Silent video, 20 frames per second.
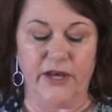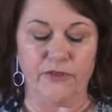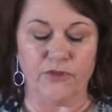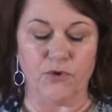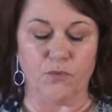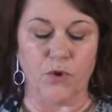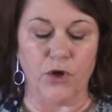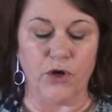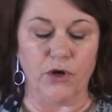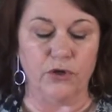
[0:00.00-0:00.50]

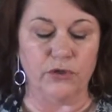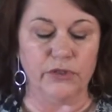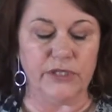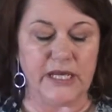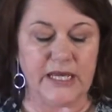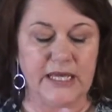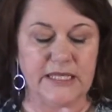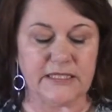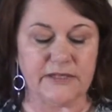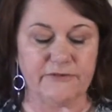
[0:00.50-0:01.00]
The world
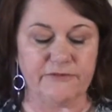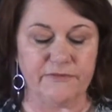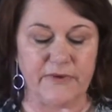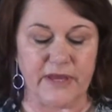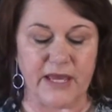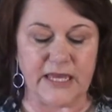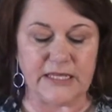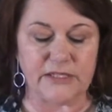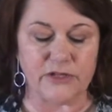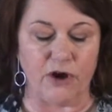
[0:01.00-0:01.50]
is, a,
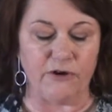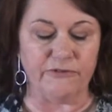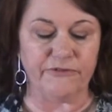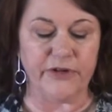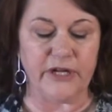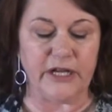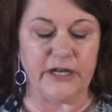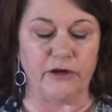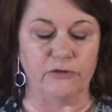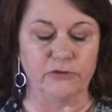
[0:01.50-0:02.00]
is
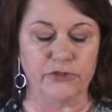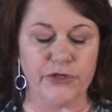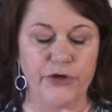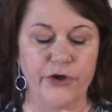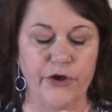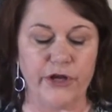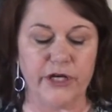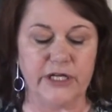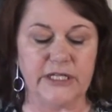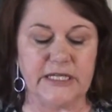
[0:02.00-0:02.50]
offered an
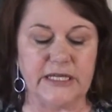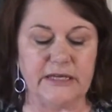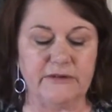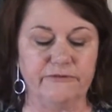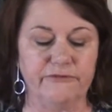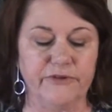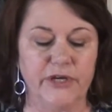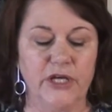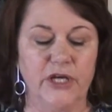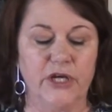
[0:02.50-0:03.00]

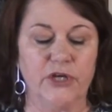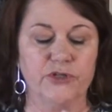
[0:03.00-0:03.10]
alternative